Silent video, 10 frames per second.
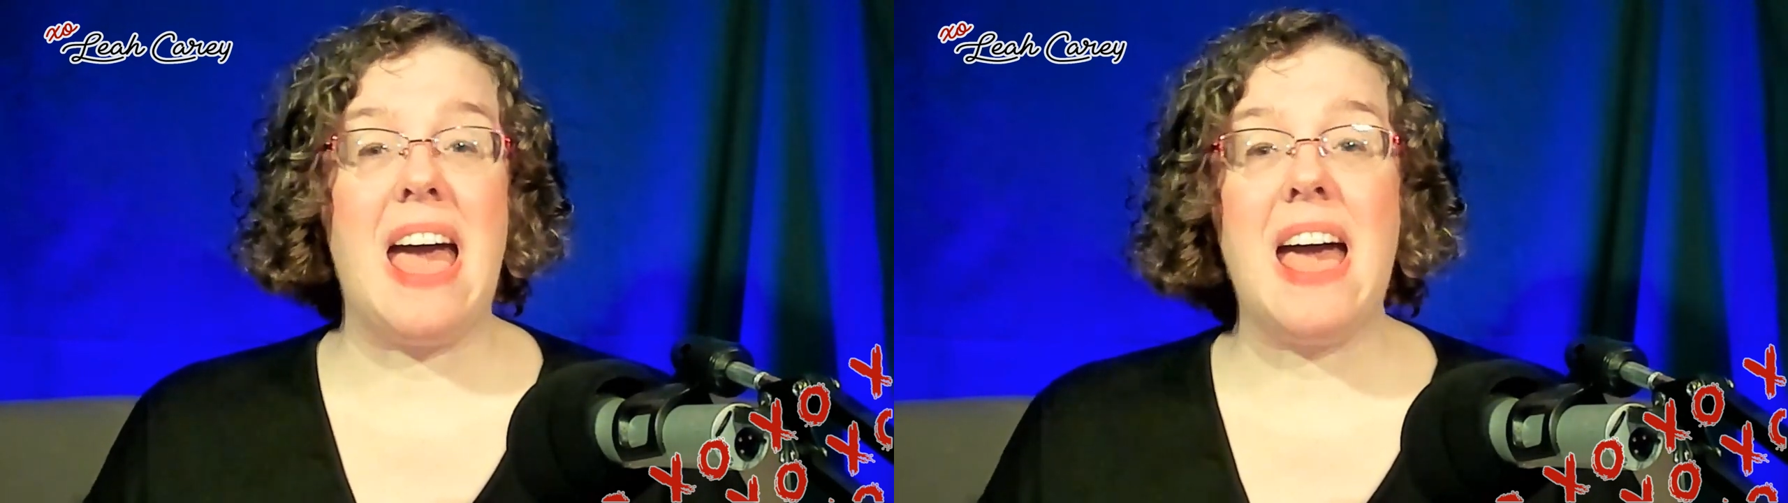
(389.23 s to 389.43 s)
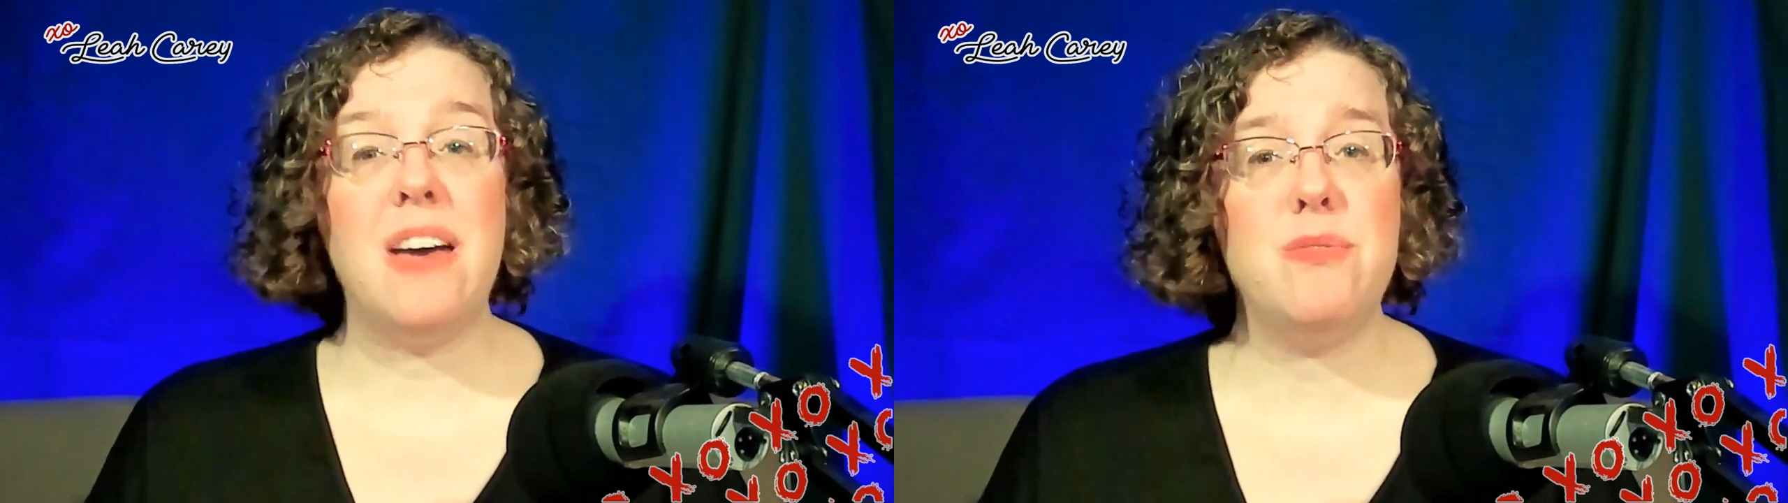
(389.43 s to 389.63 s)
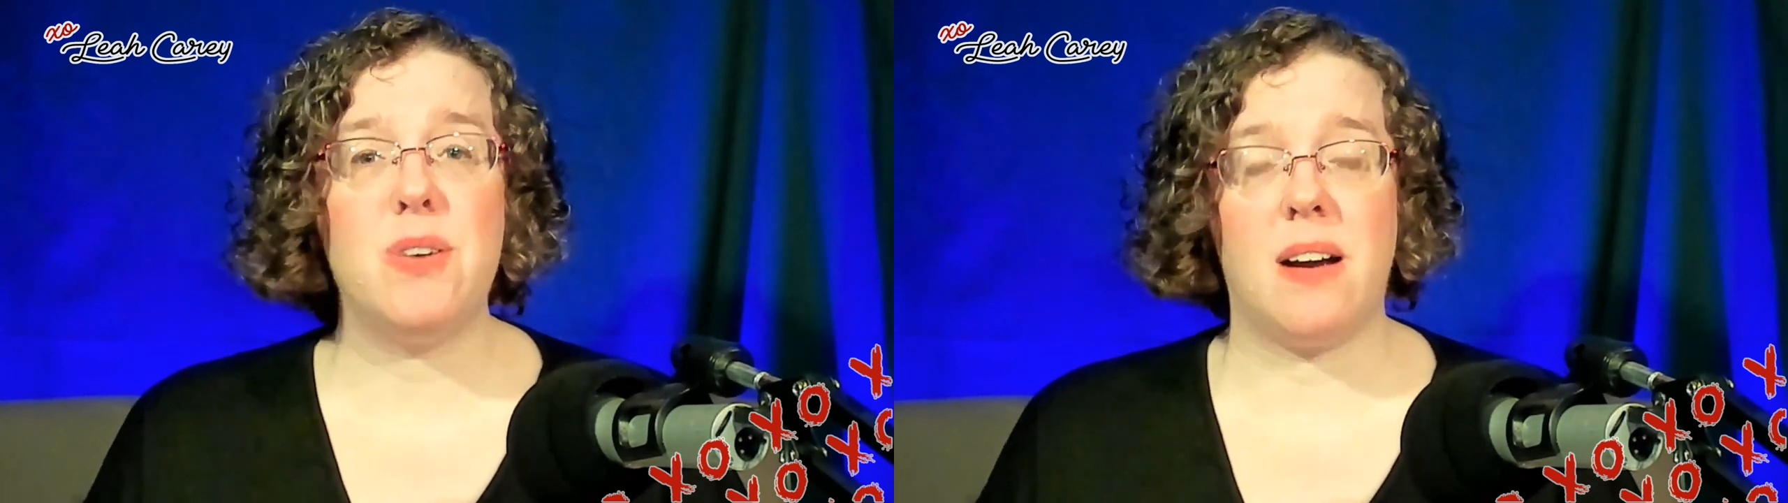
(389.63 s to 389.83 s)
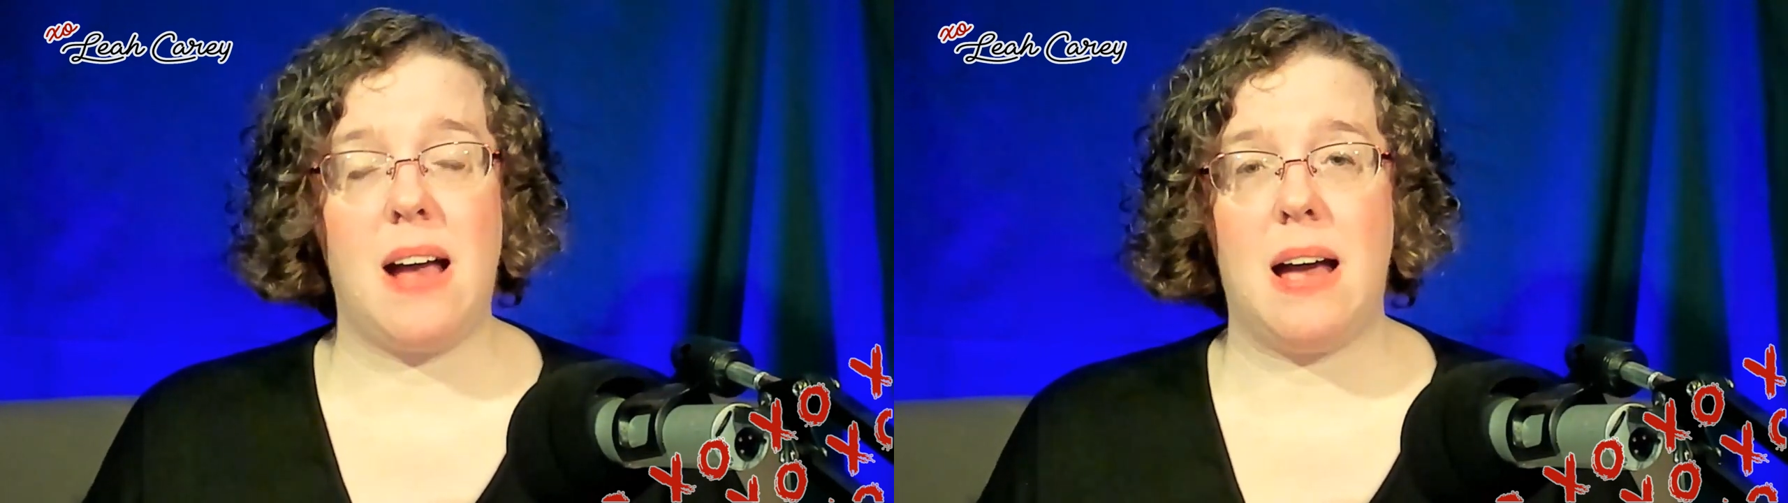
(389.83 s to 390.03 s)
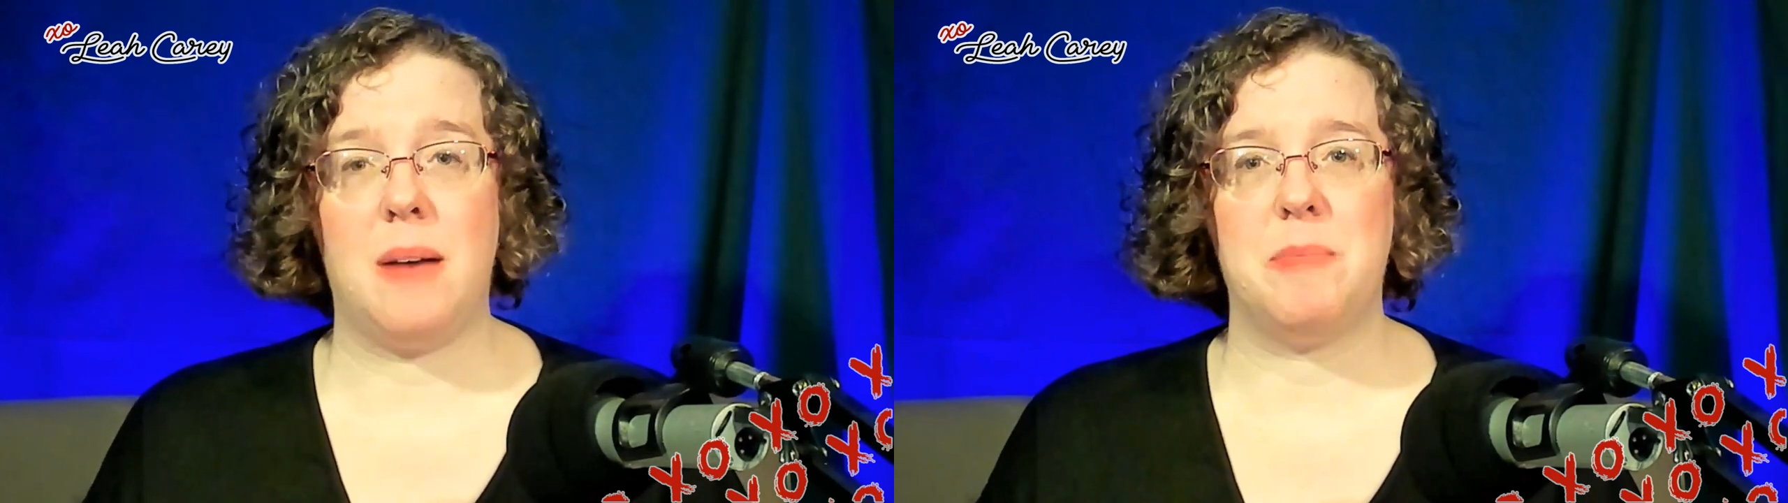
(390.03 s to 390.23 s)
ever
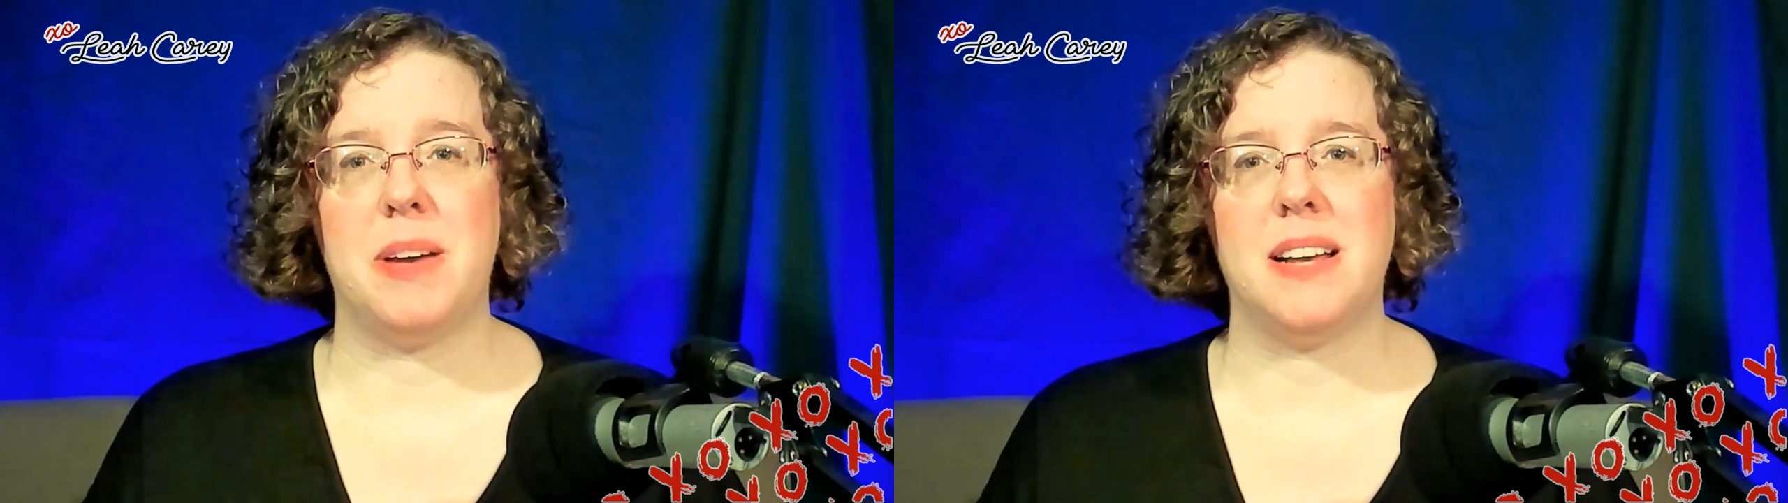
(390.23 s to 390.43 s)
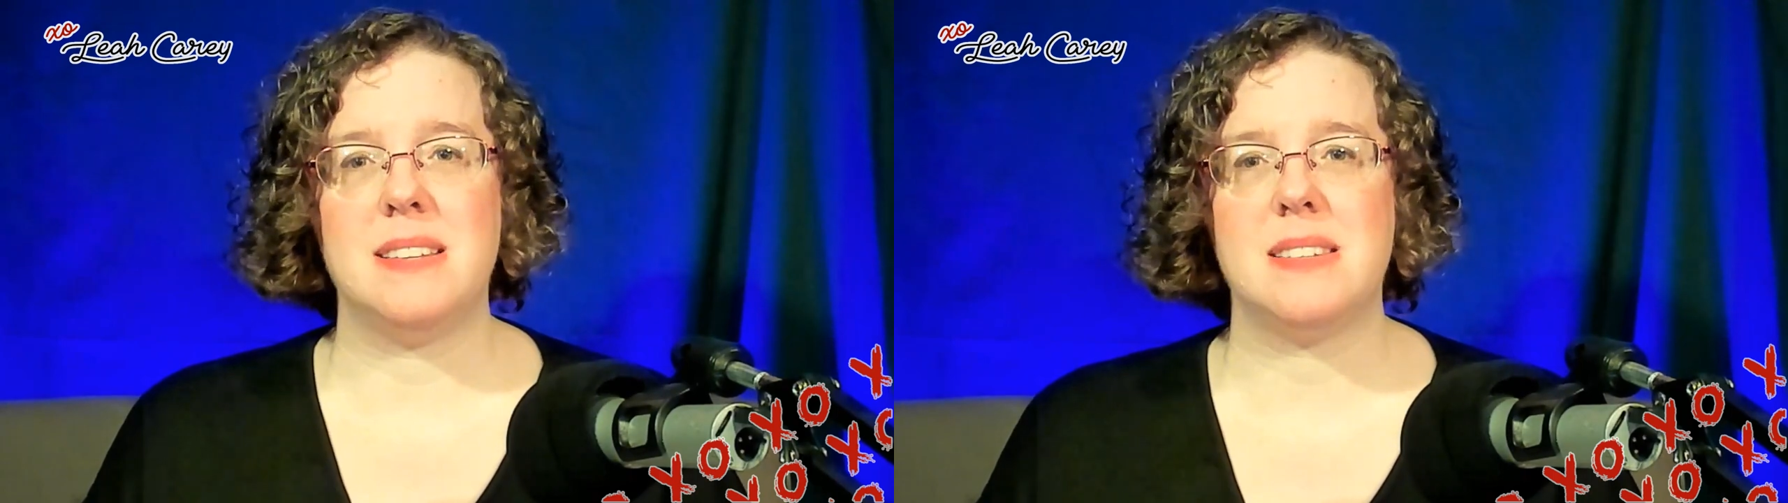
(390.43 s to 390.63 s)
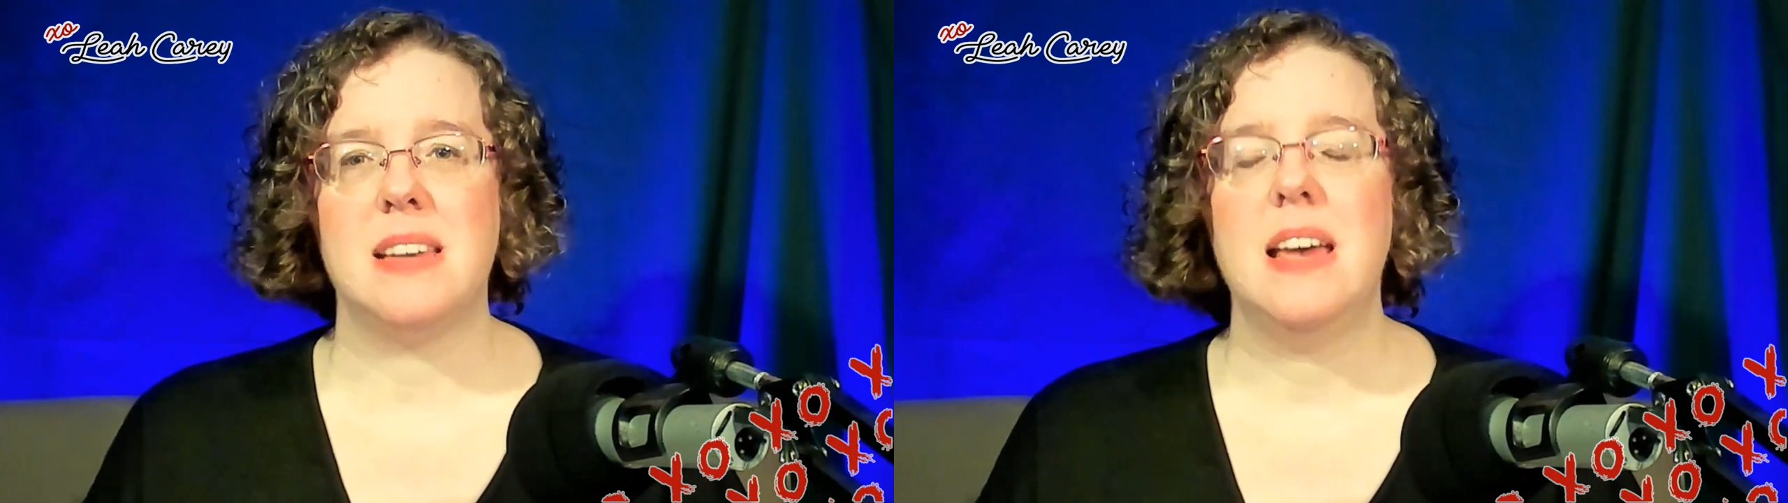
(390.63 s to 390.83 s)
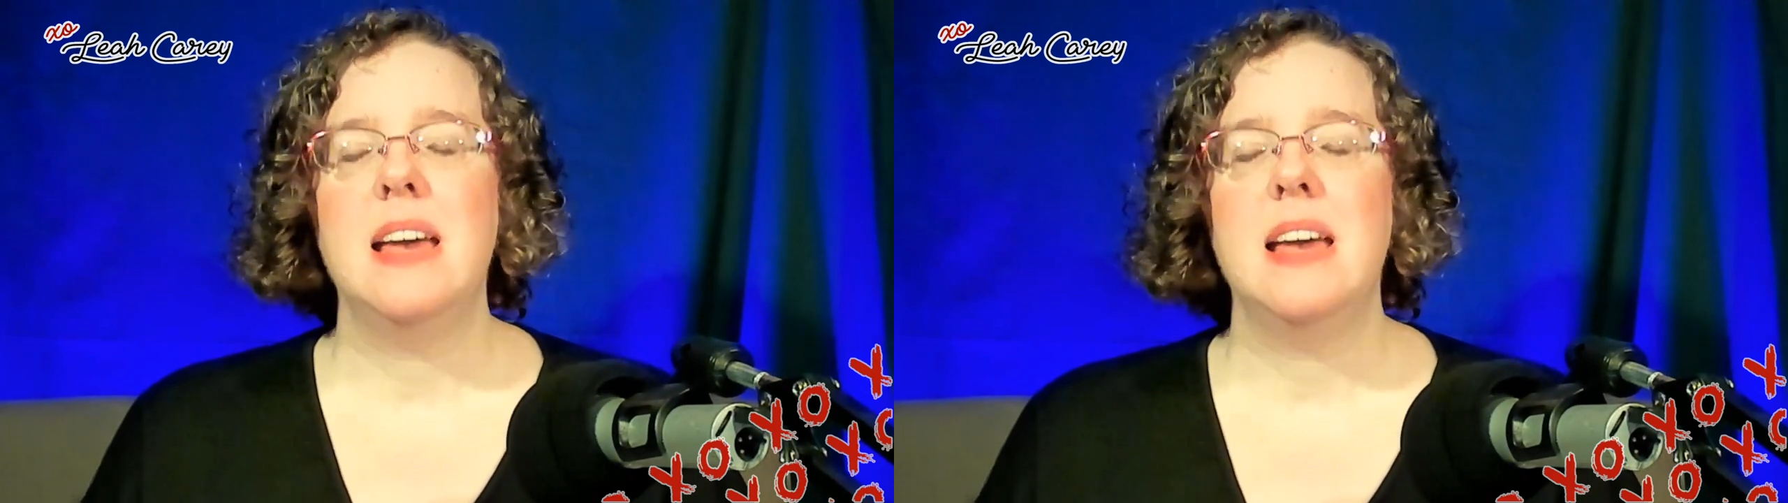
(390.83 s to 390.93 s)
happens,